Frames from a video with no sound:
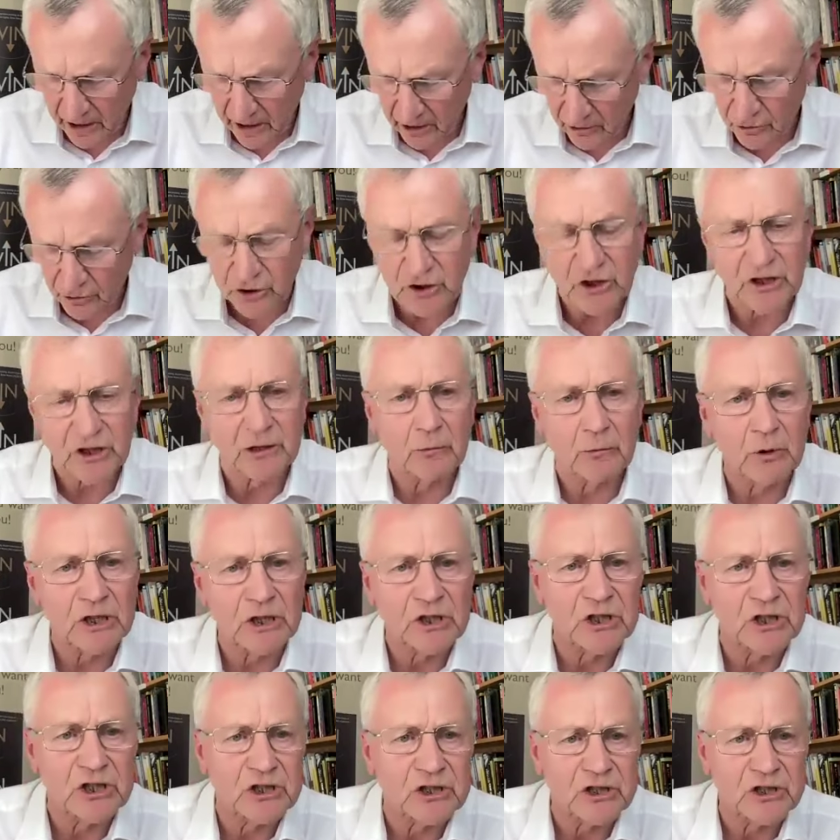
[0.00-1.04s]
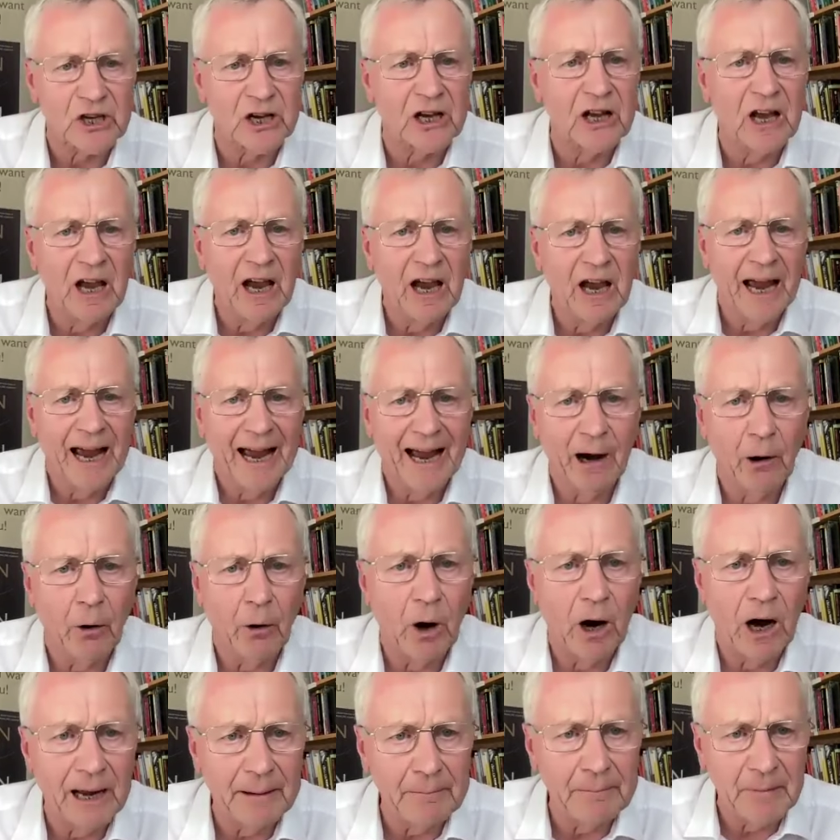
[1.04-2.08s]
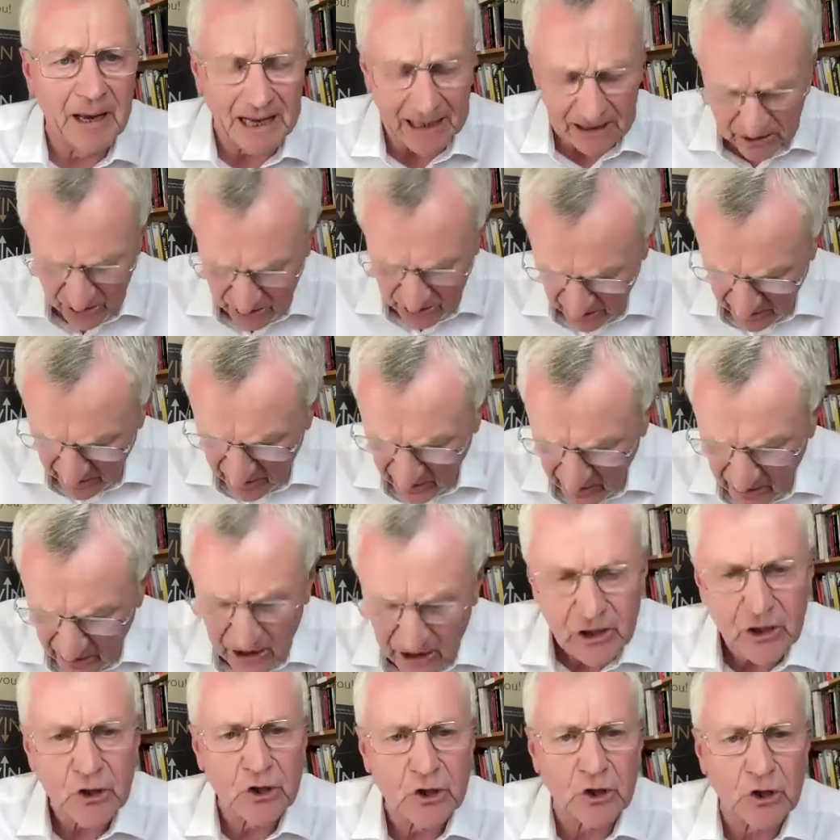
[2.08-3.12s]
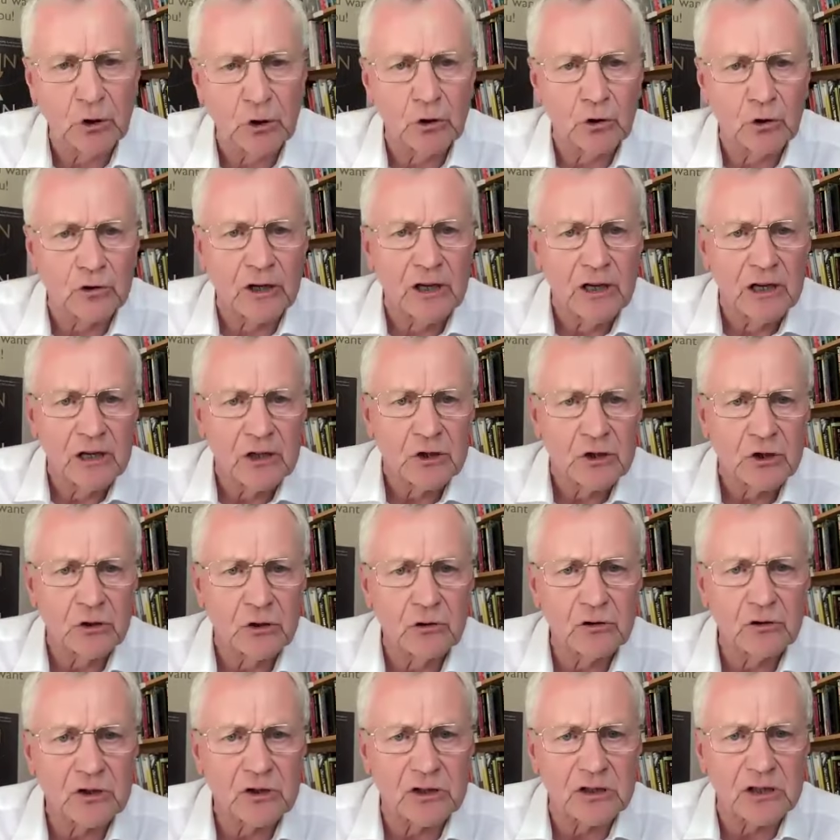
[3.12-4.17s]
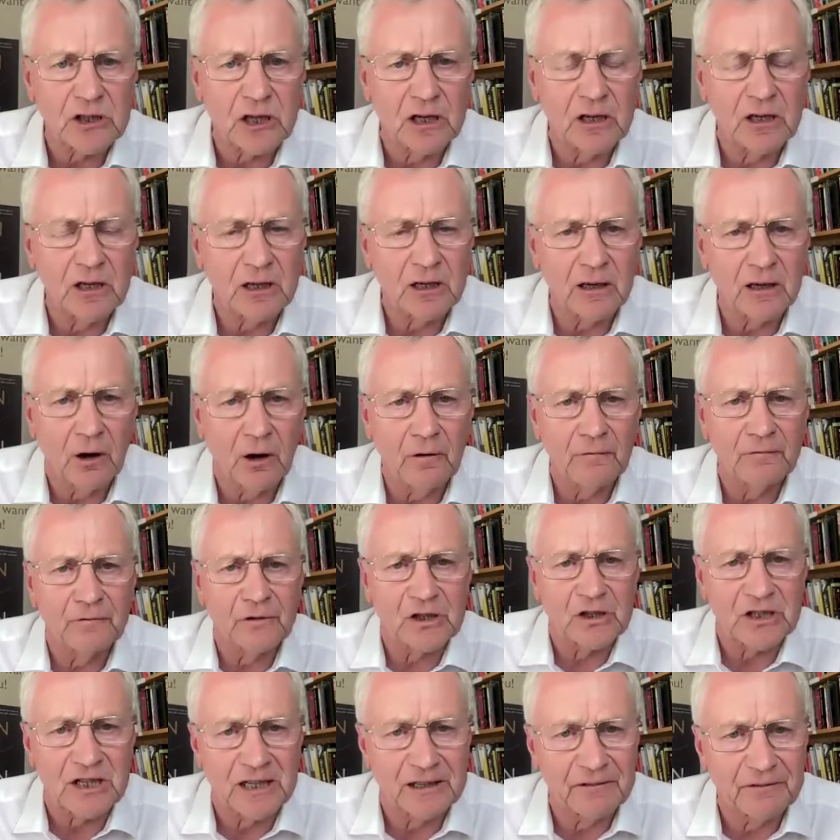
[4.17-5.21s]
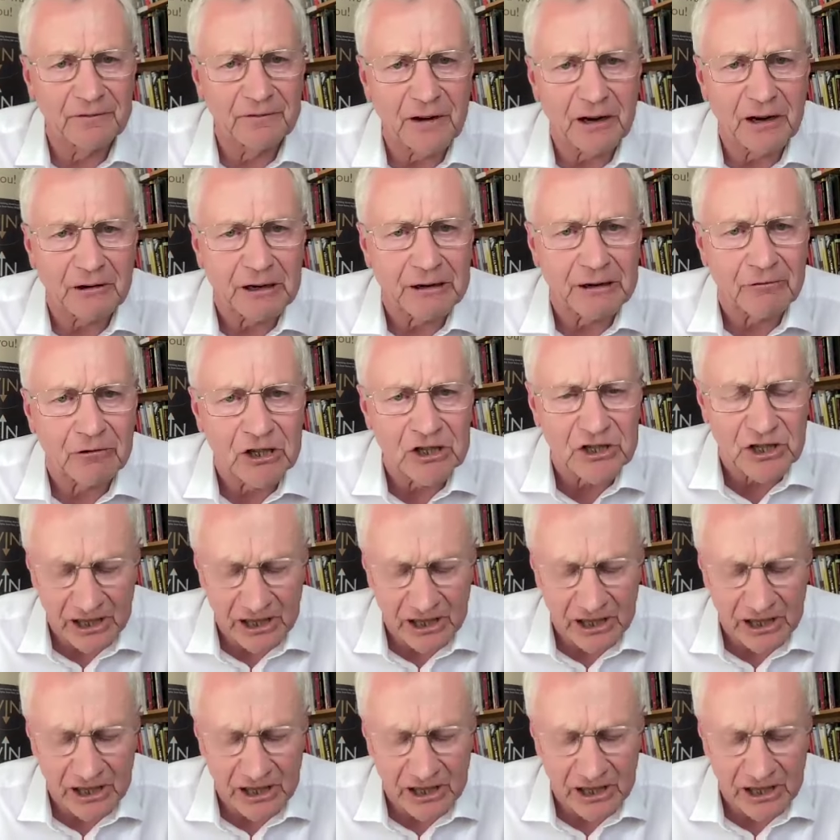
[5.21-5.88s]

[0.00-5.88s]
and coaching, which is how I met Shaun. Shaun's obviously very